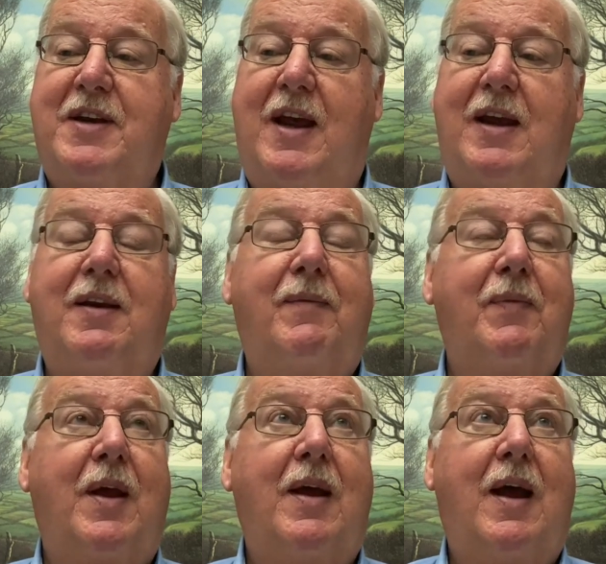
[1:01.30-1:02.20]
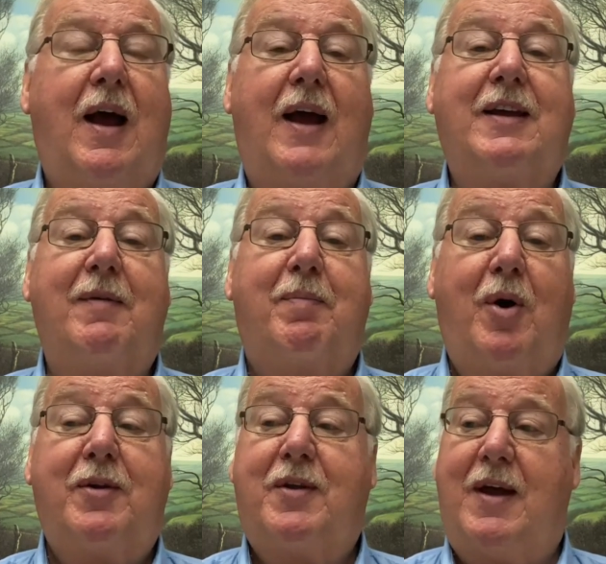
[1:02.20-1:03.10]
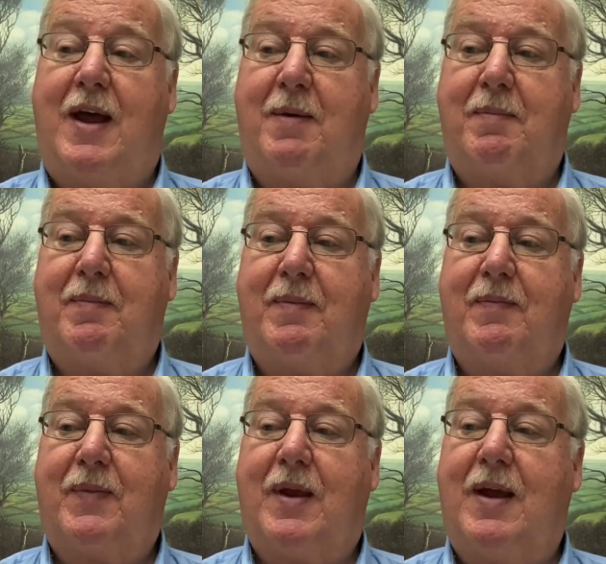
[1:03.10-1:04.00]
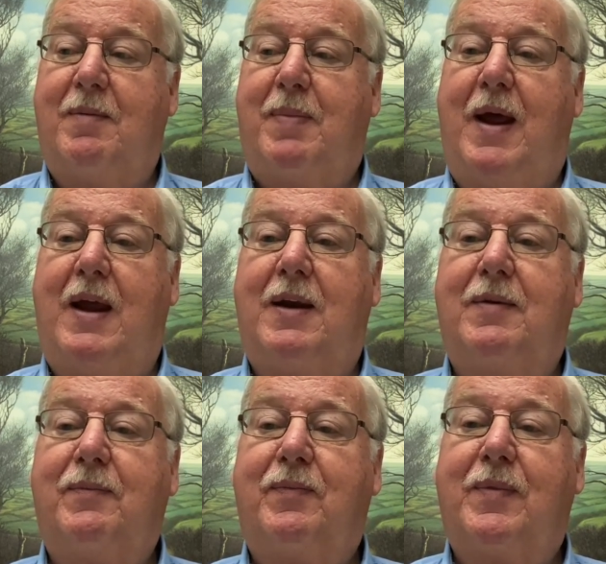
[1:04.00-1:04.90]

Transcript: saying, I give birth to him in pain.